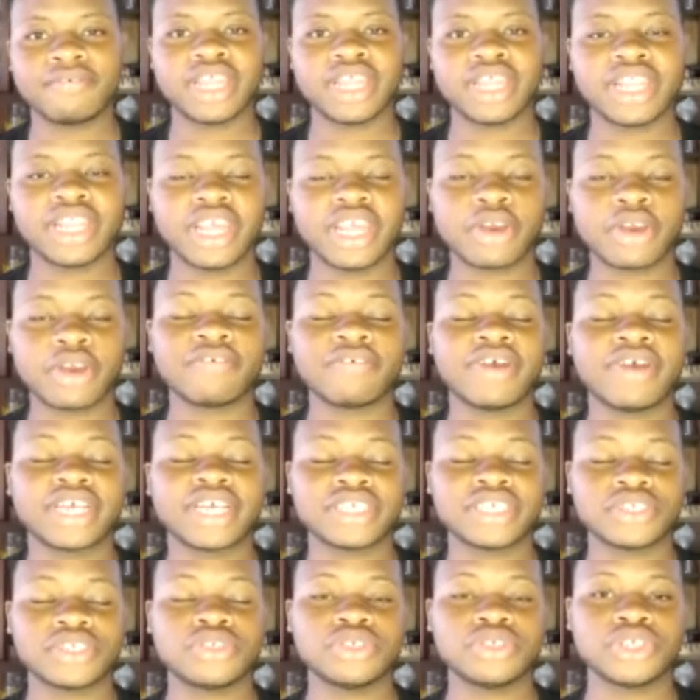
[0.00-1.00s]
of a
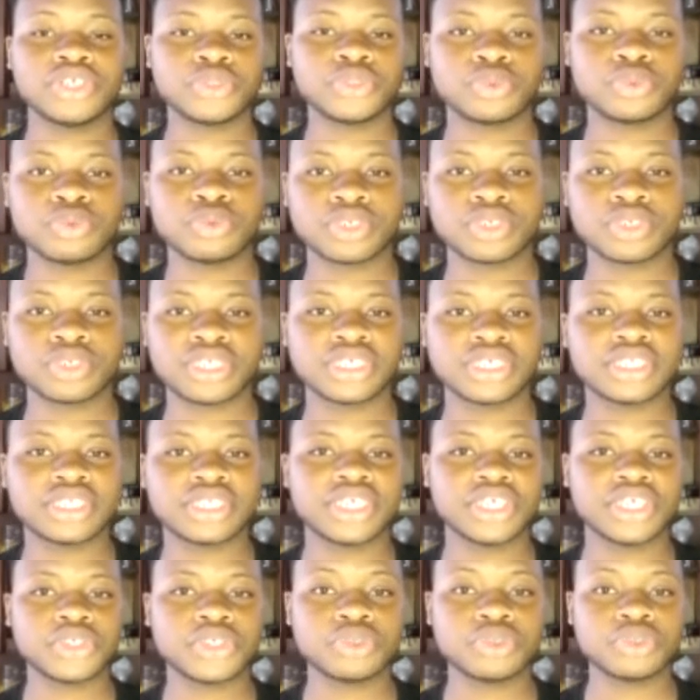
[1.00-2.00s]
lack of access to
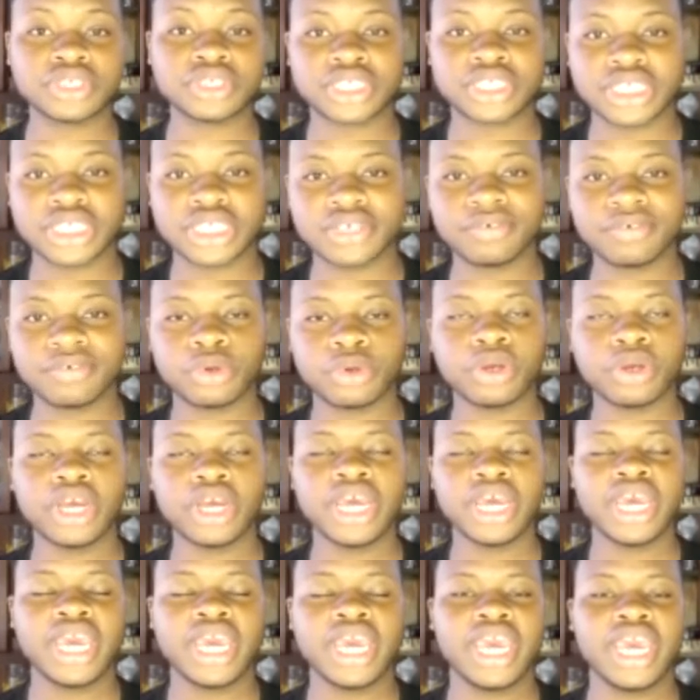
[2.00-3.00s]
resources. There's
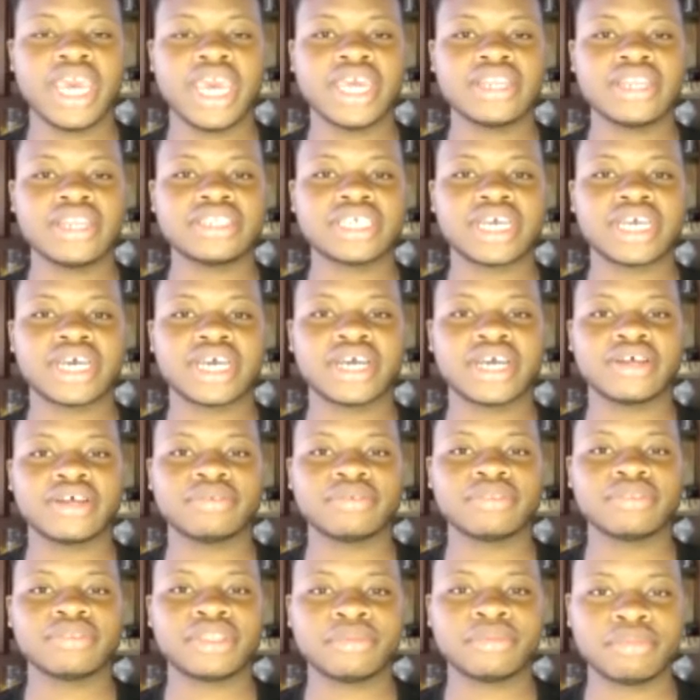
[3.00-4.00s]
Dzidzo, and
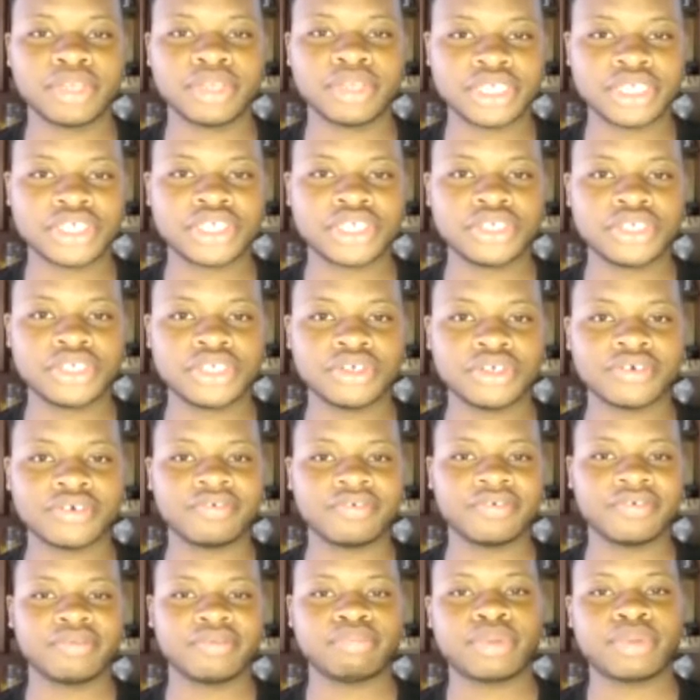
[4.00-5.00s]
the Ministry
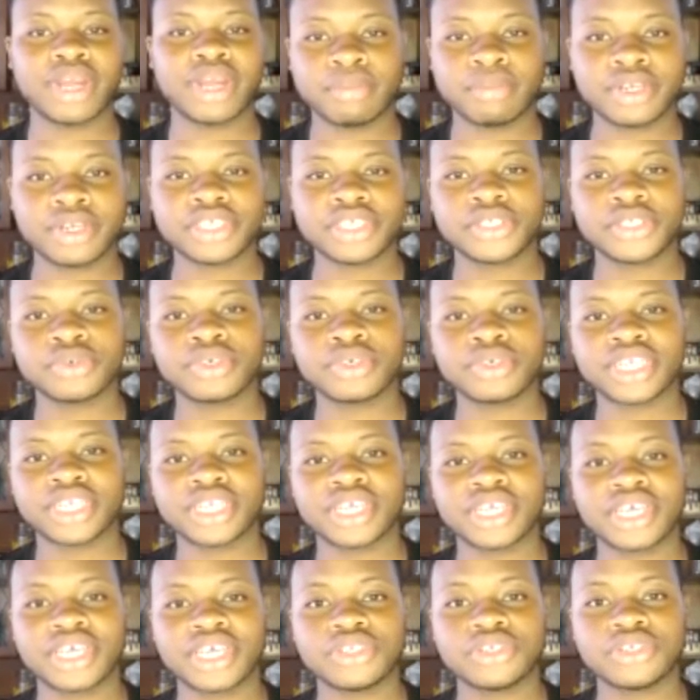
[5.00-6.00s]
of Primary and
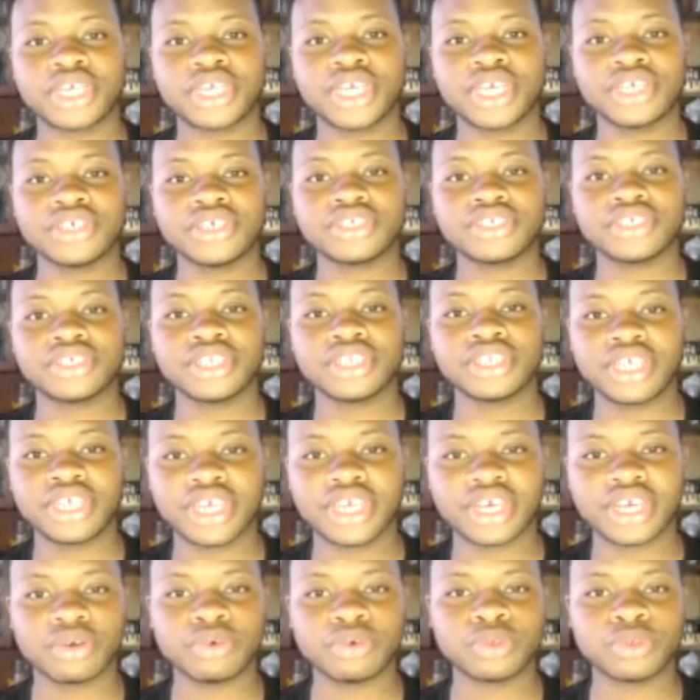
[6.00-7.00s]
Secondary Education here
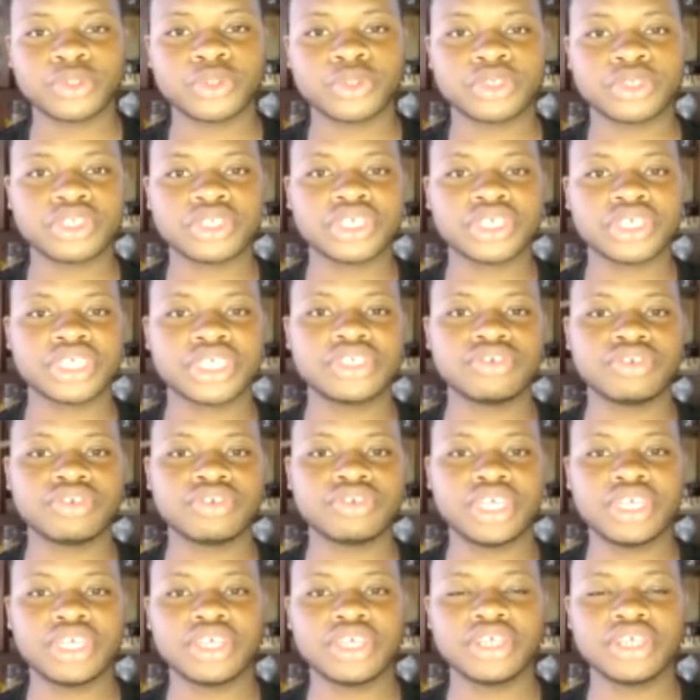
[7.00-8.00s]
also just
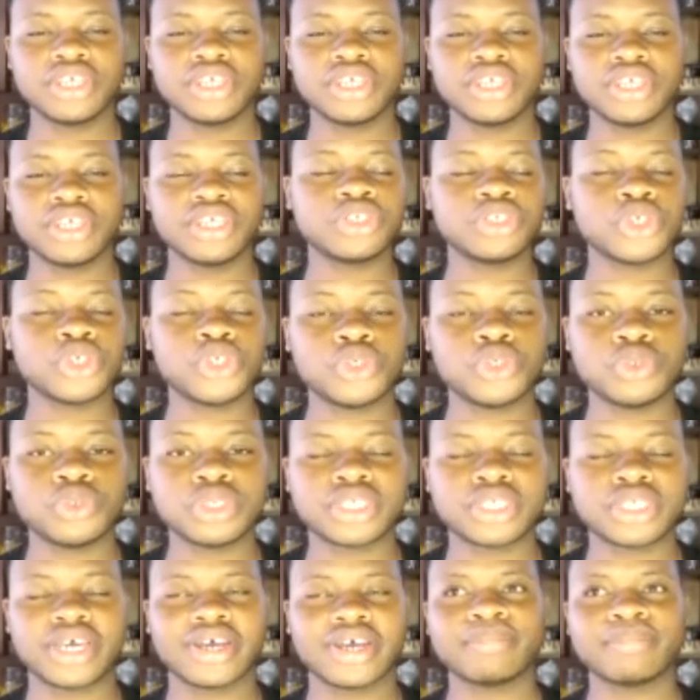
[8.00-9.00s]

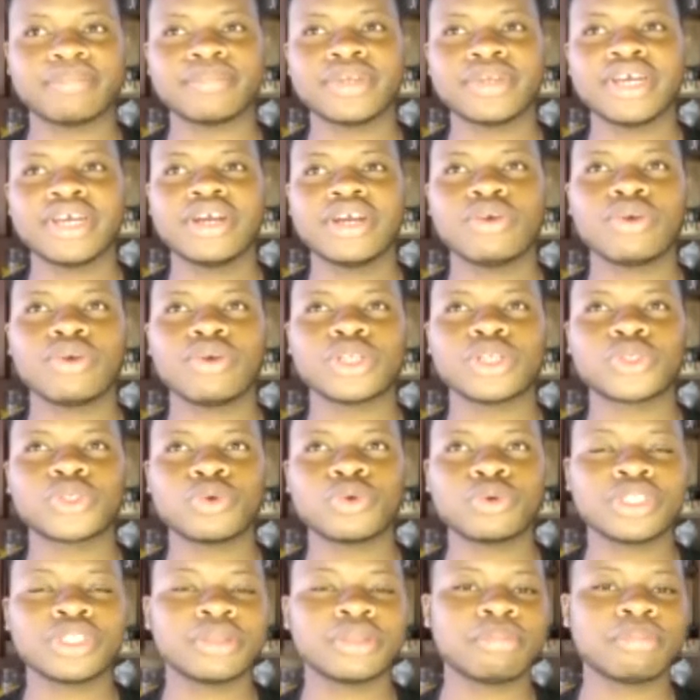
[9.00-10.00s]
reintroduced what's
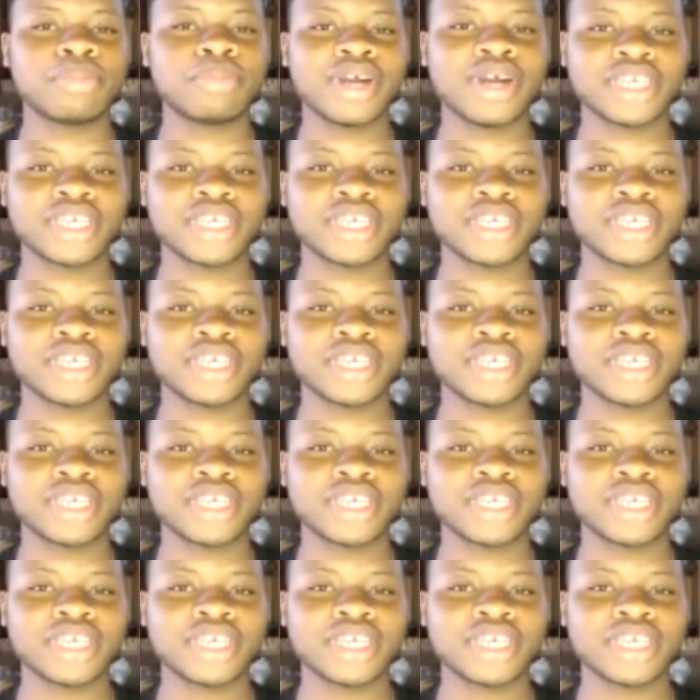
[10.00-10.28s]
called the